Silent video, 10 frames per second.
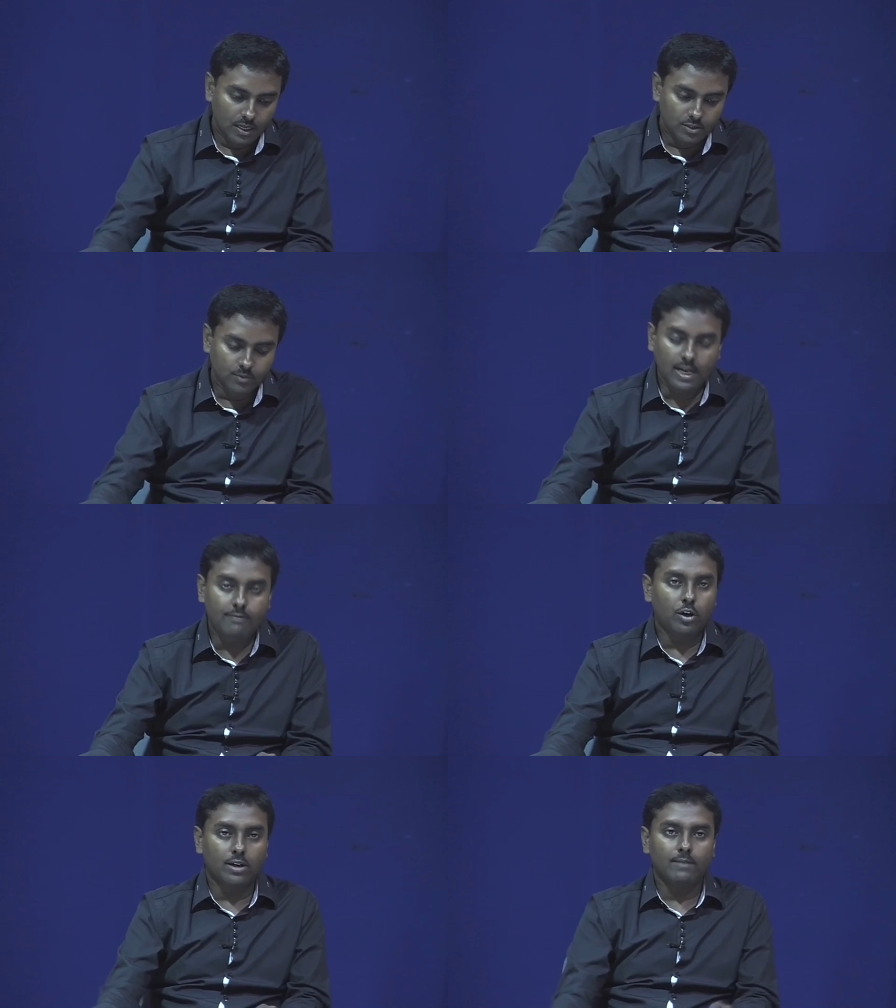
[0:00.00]
So, we
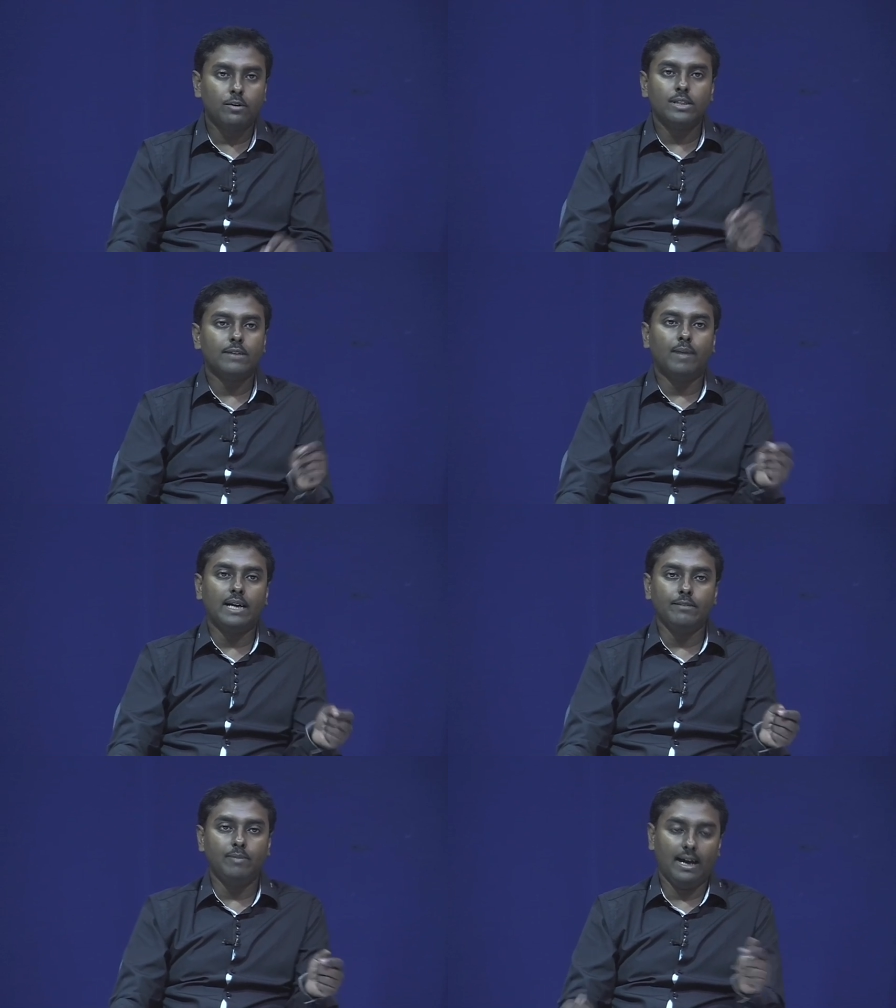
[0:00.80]
have talked about that
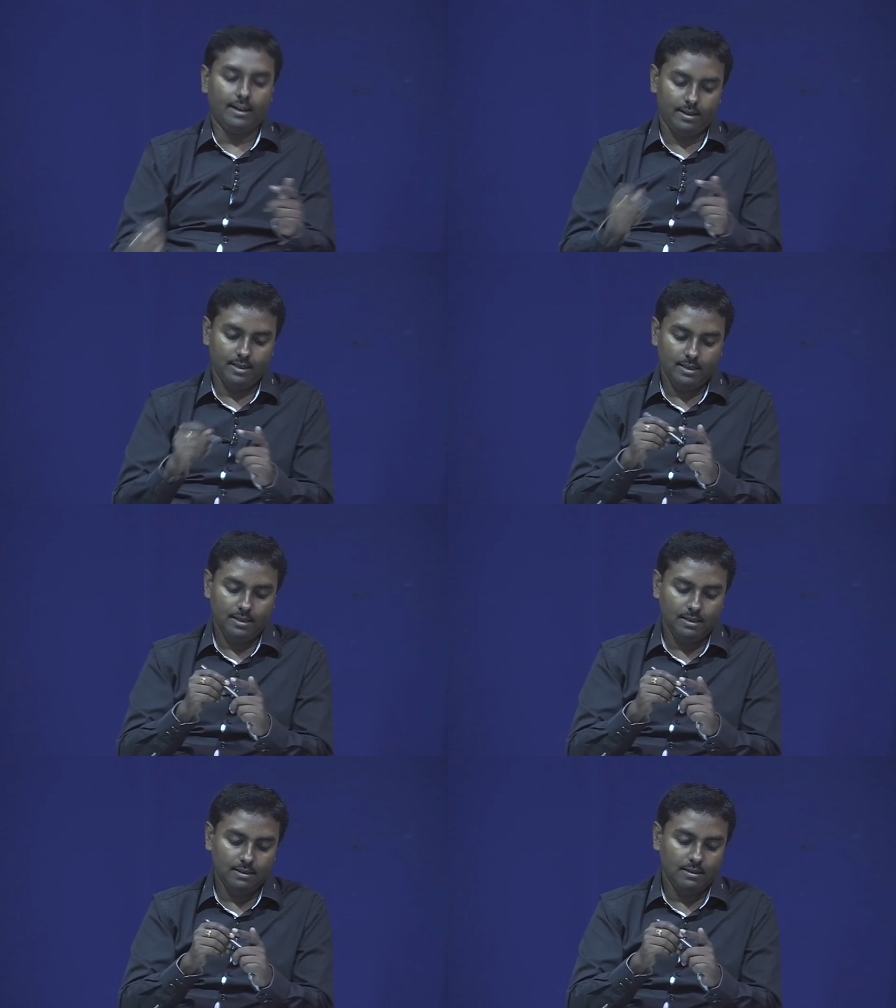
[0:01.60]
multiplier.
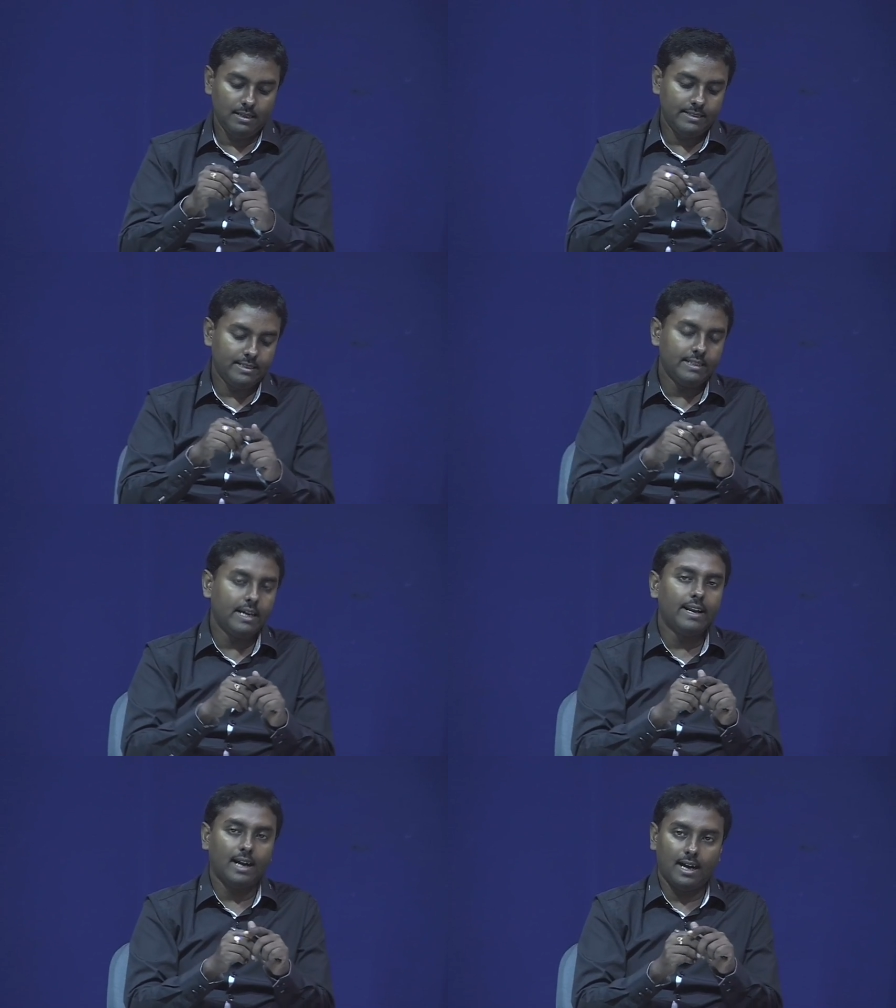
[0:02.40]
Let us say
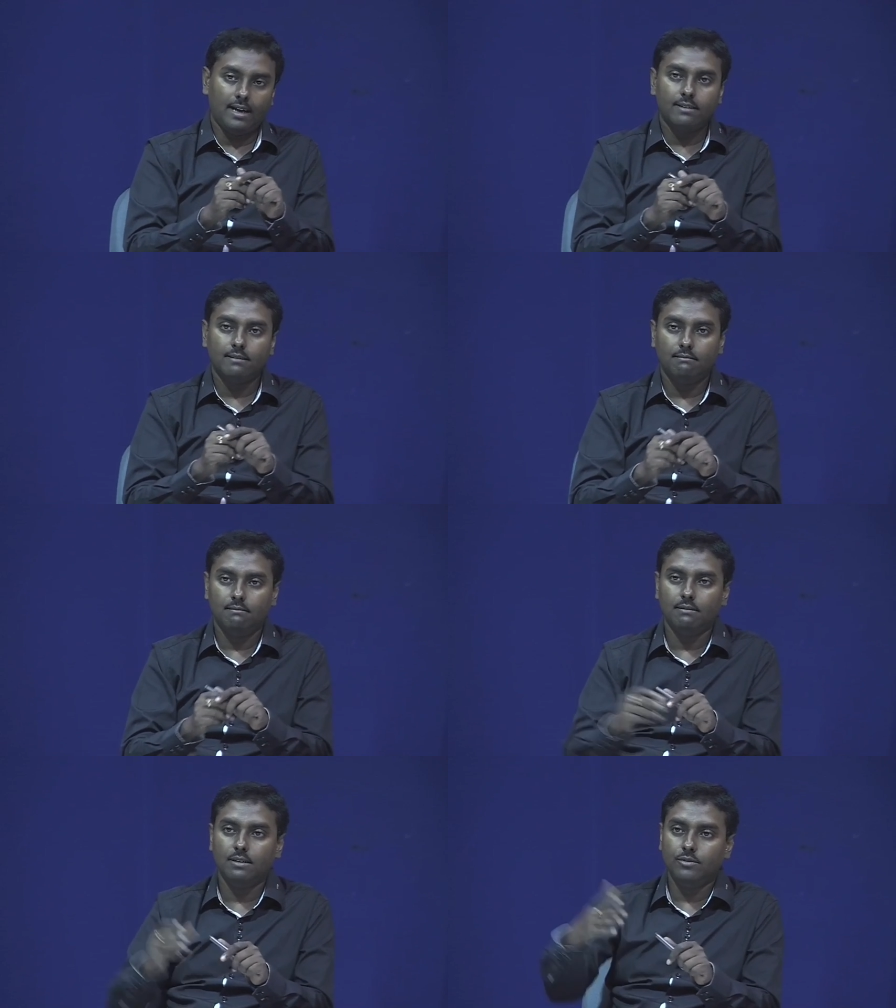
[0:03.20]
there are
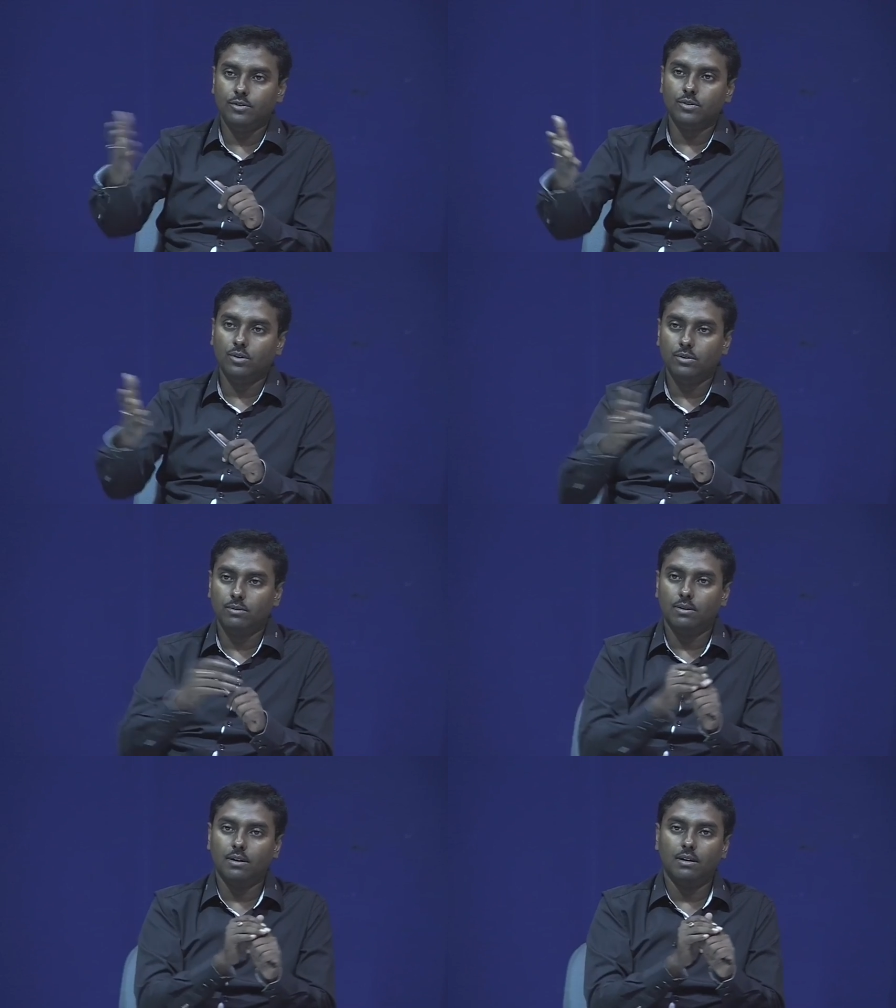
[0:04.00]
if you go
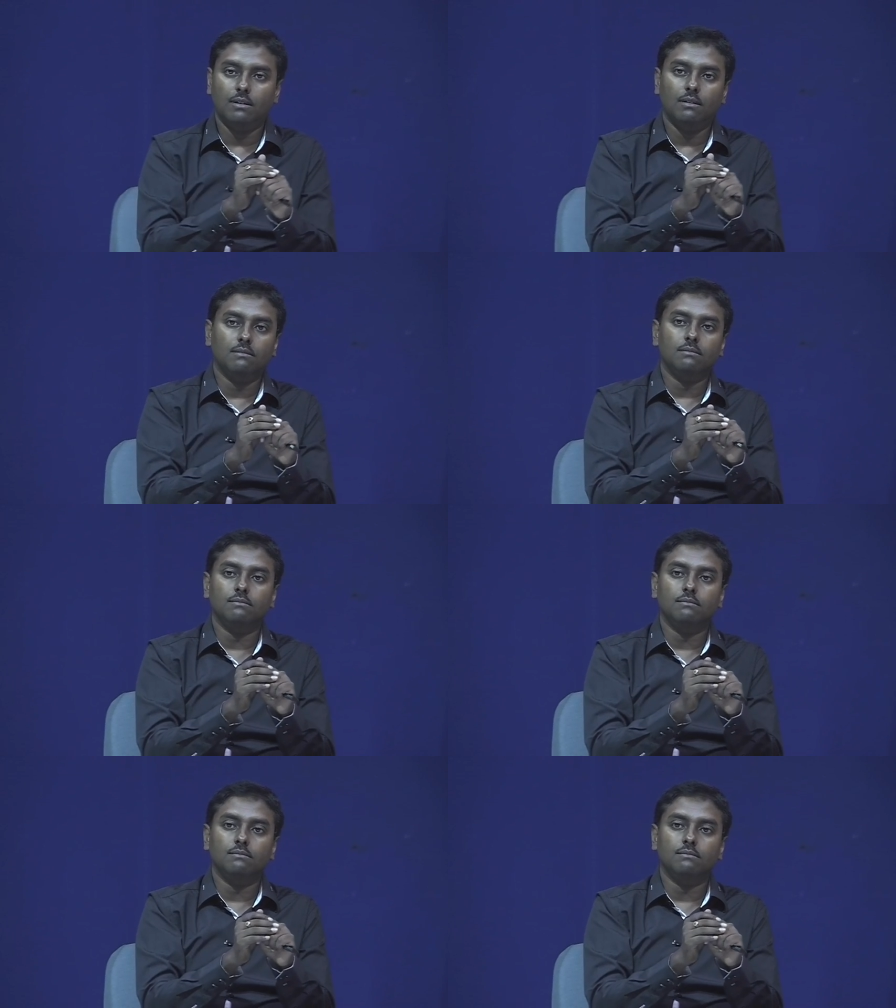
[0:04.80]
uh,